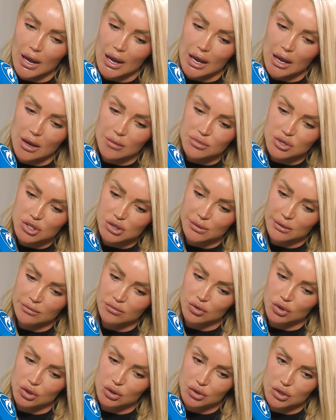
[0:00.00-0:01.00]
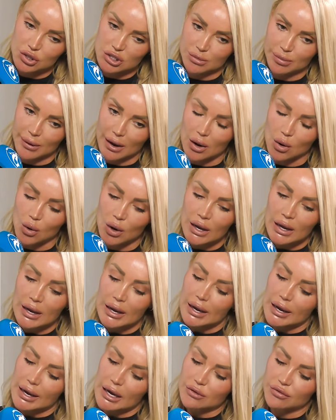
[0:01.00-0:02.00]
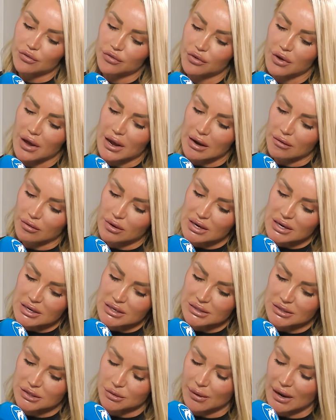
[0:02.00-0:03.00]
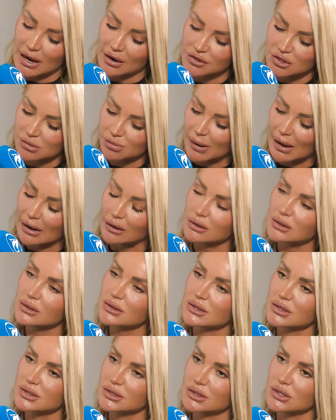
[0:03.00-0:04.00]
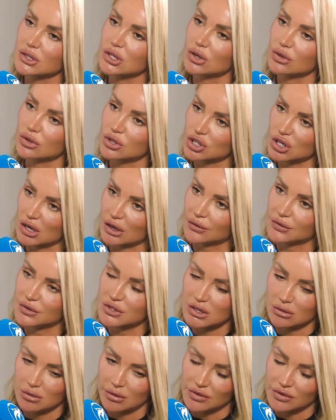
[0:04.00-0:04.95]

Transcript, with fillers: Um, so in Rude there's about it varies, so I have to balance you know the shifts. So